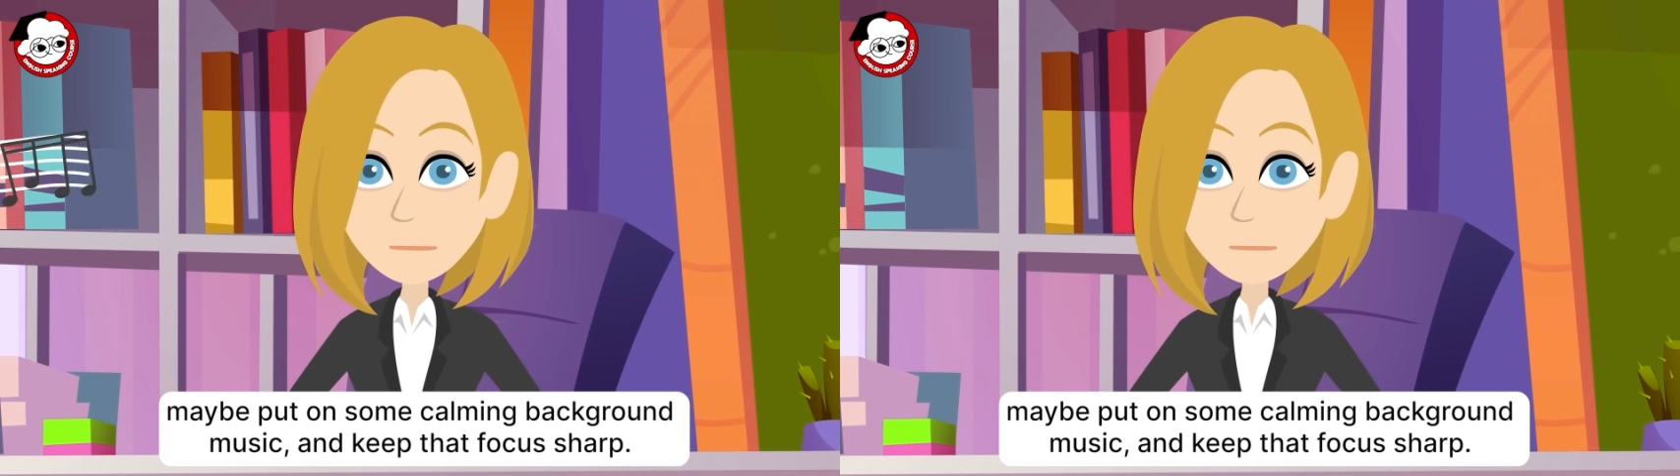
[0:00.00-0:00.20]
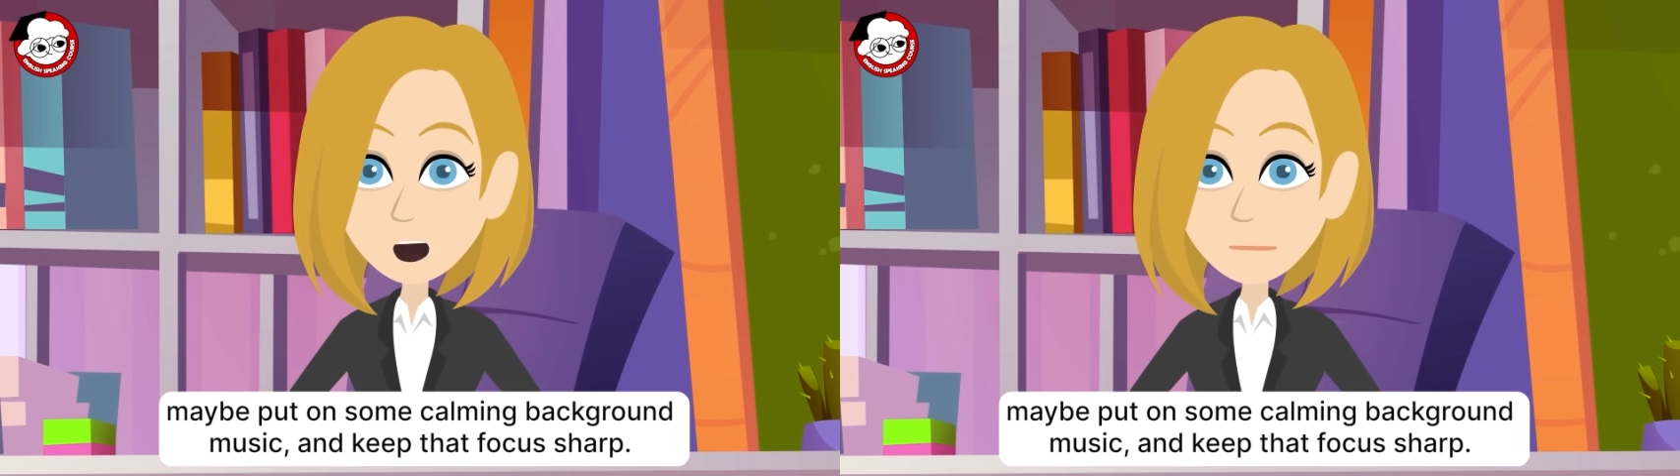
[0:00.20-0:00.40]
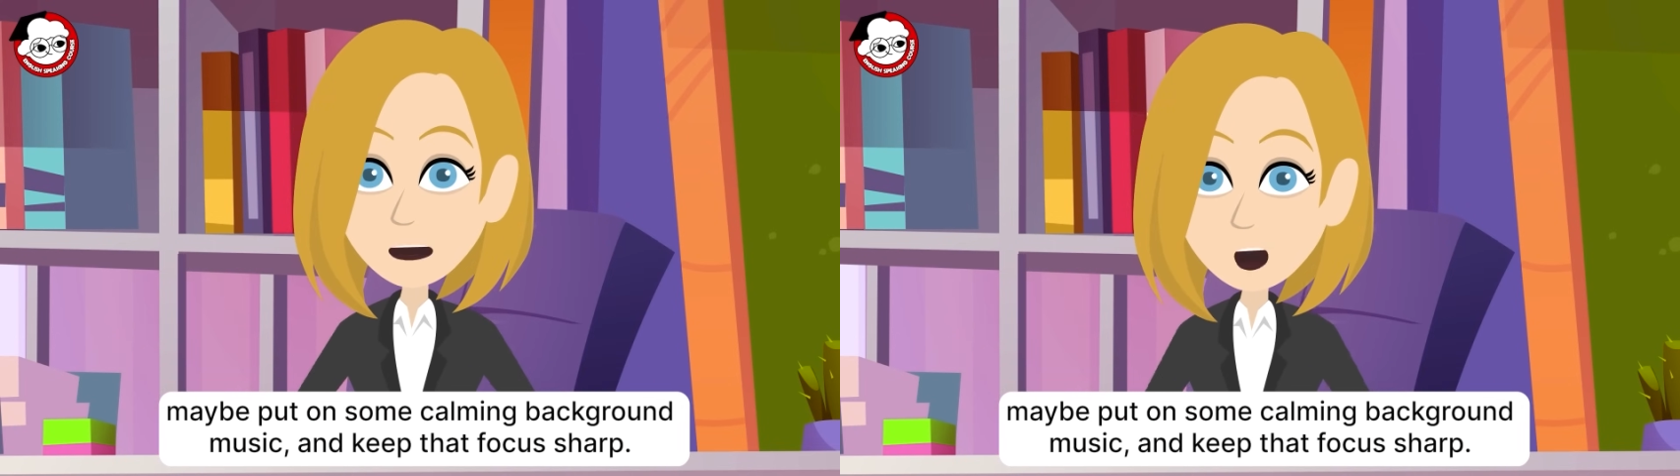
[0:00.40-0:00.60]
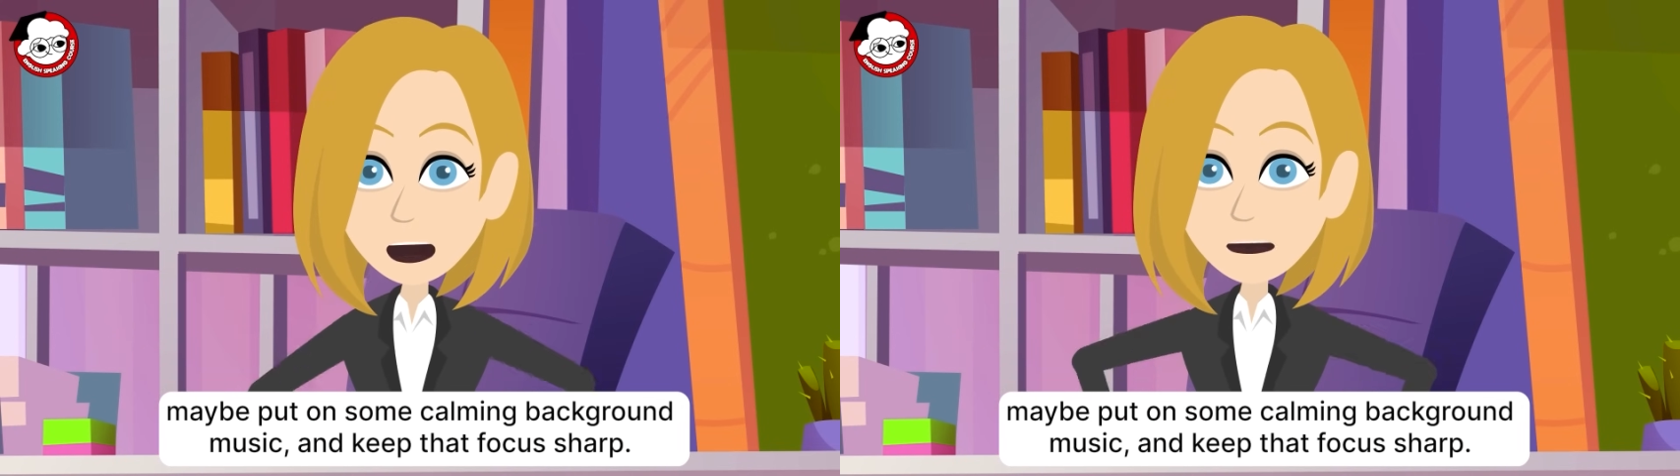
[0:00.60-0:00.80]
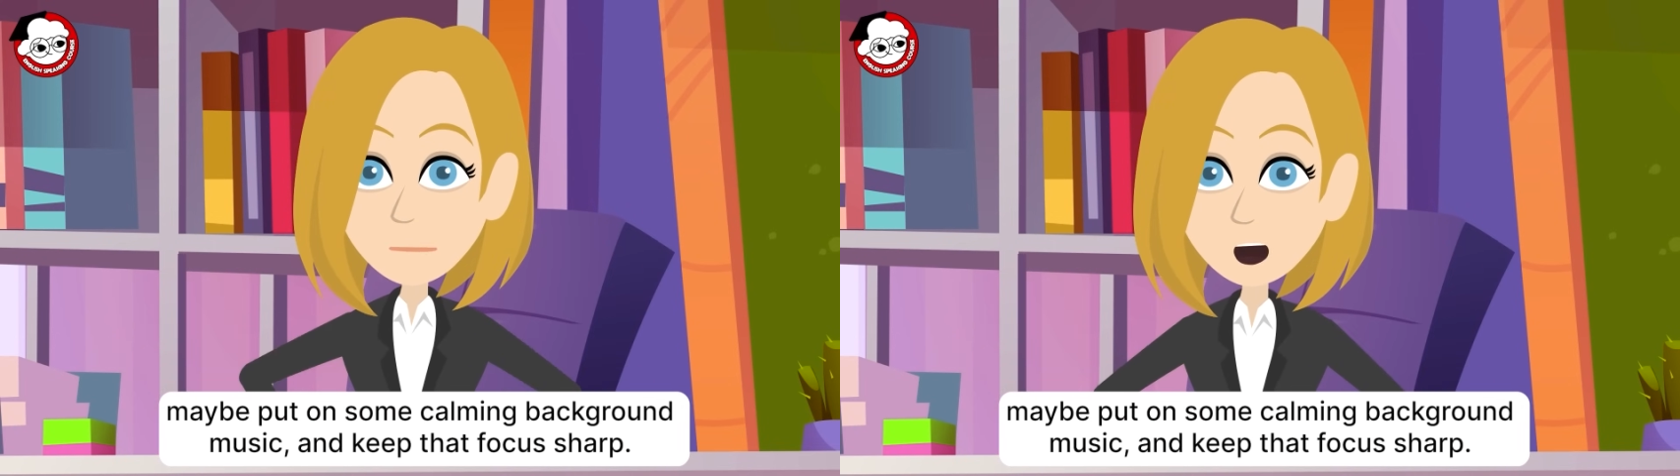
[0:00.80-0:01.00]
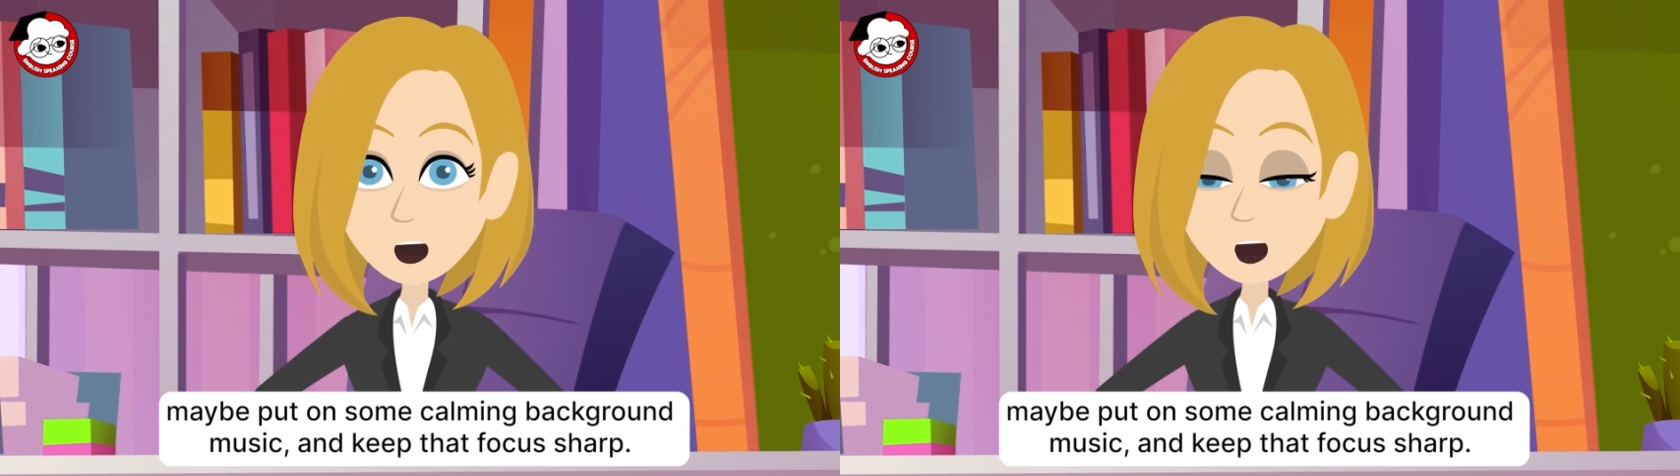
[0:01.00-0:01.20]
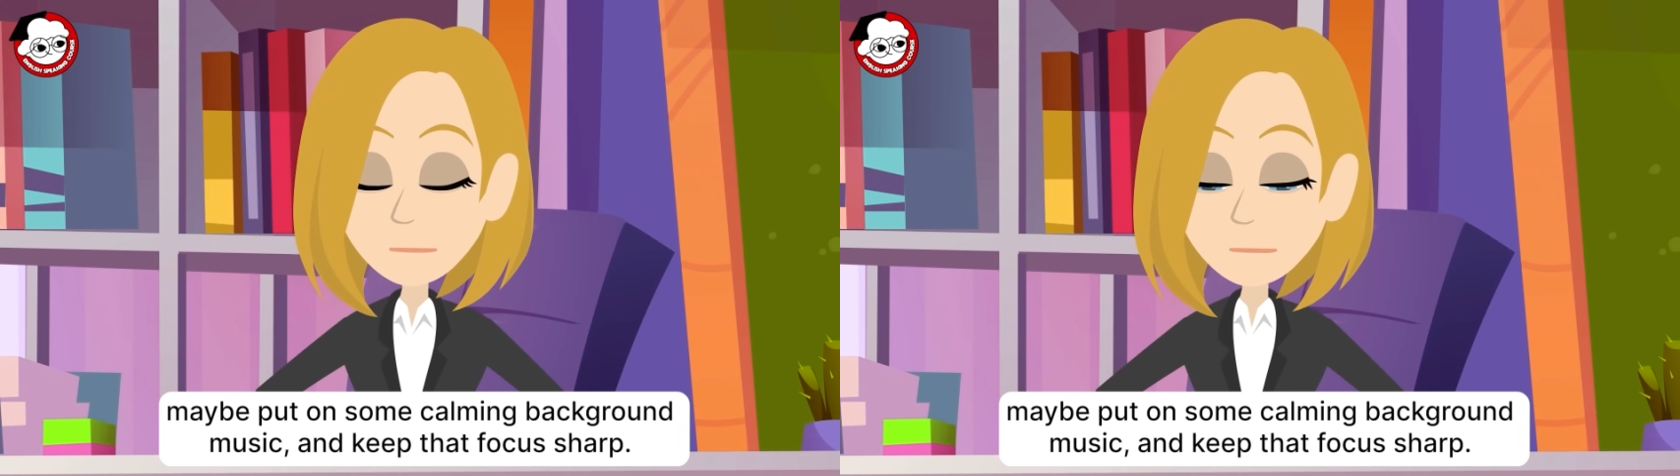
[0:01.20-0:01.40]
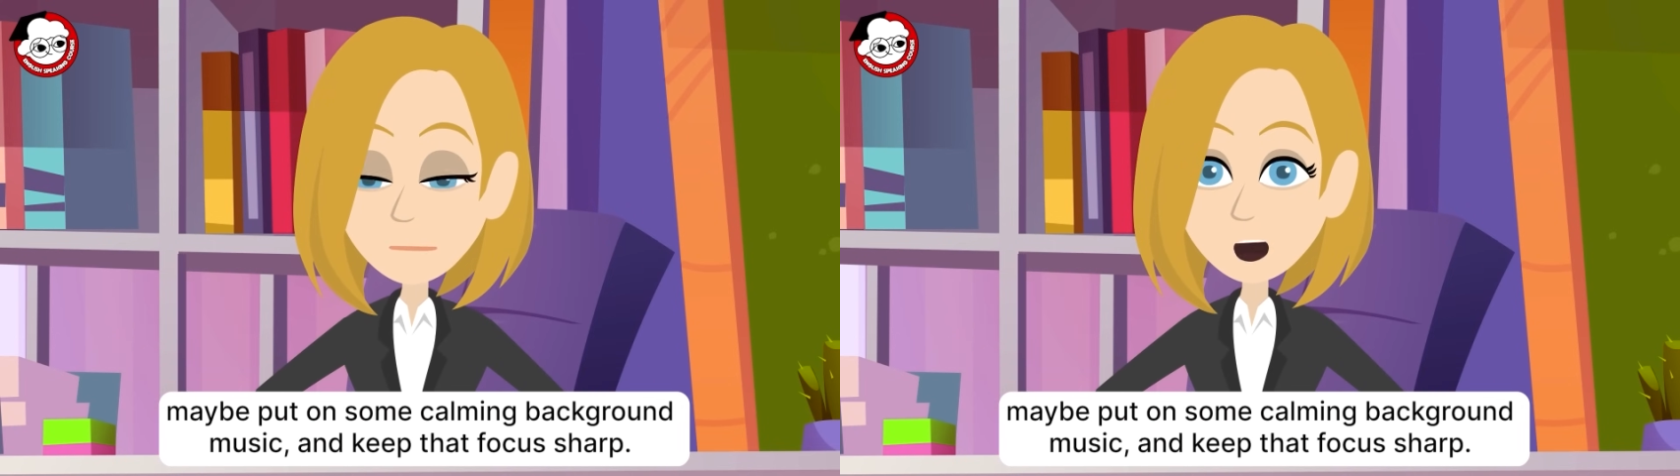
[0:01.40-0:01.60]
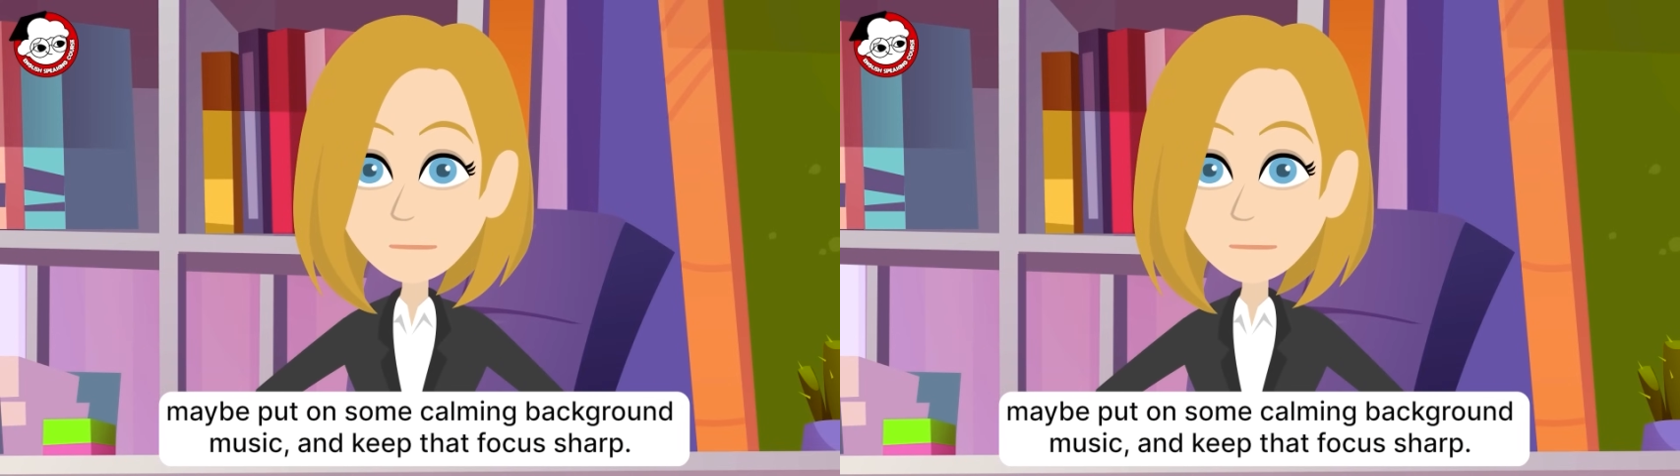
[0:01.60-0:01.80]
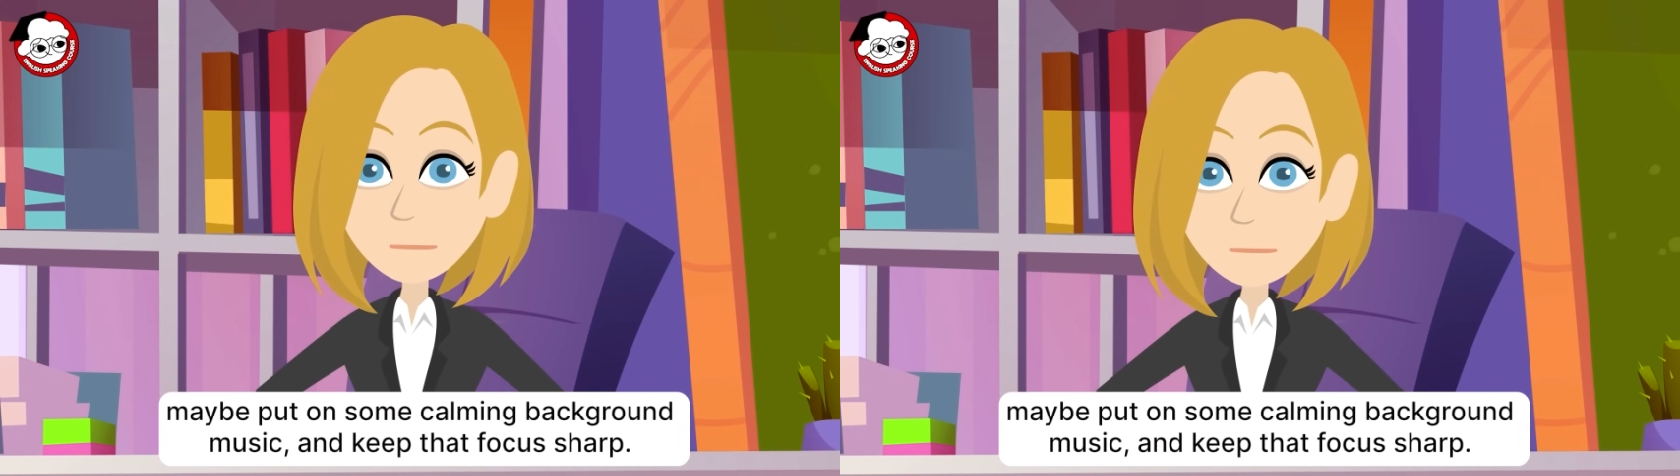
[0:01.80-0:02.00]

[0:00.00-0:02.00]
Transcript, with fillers: and keep that focus sharp.